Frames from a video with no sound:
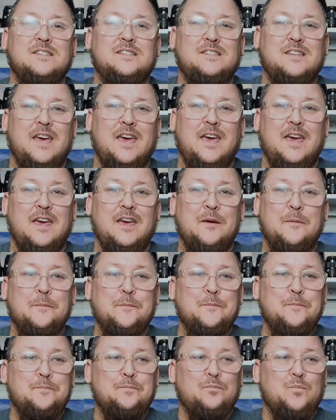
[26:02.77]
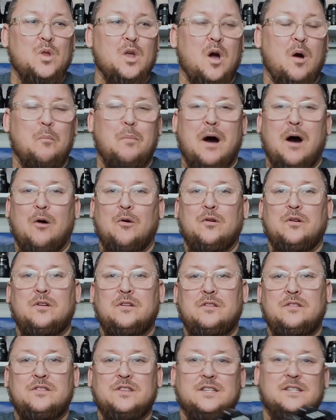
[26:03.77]
say about
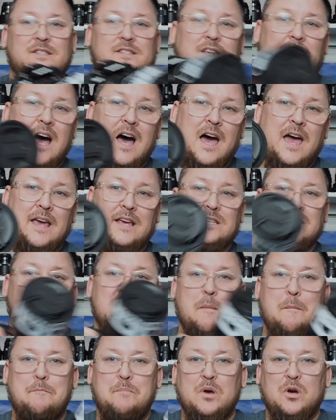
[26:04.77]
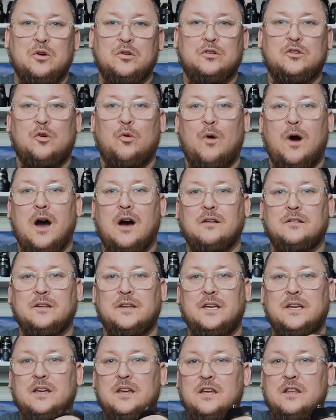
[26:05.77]
the size, the build
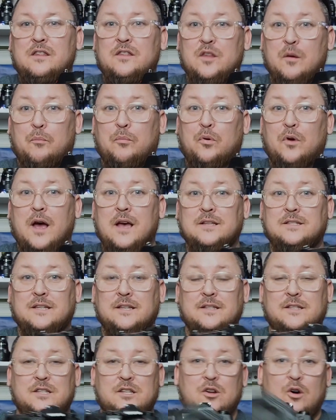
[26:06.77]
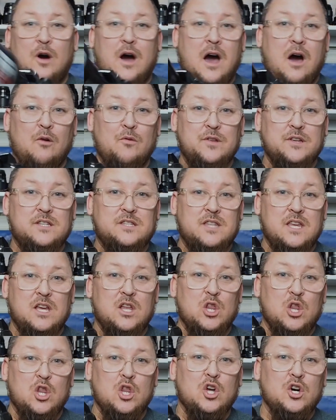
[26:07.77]
quality, the presence, you know, how this thing
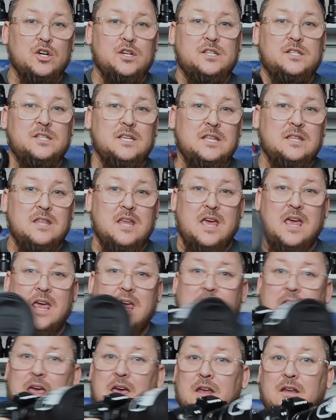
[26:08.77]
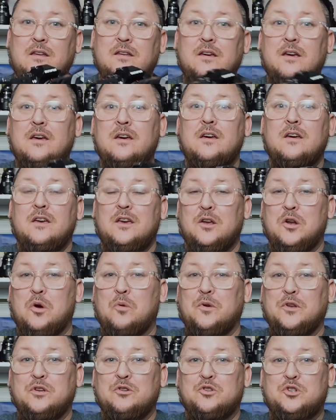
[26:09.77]
looks in the hand, you know,
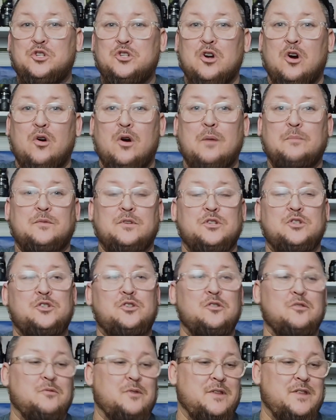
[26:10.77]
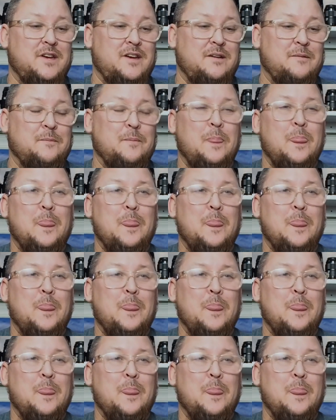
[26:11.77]
when you show up to shoot with it.